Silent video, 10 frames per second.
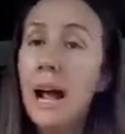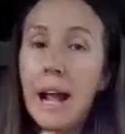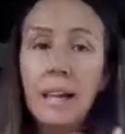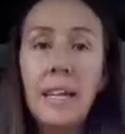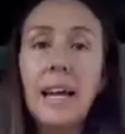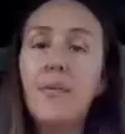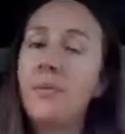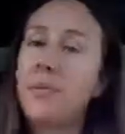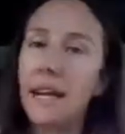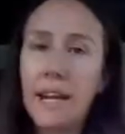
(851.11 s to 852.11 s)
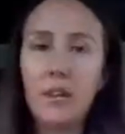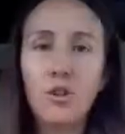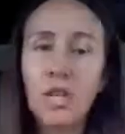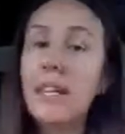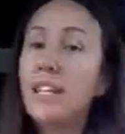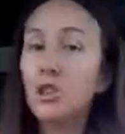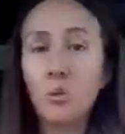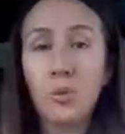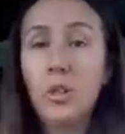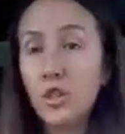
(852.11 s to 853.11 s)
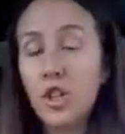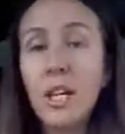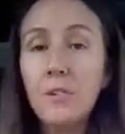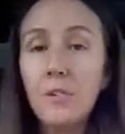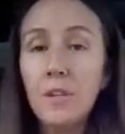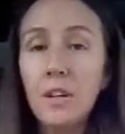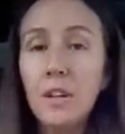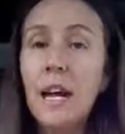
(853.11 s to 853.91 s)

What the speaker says: And again, that energy, that's a real shift.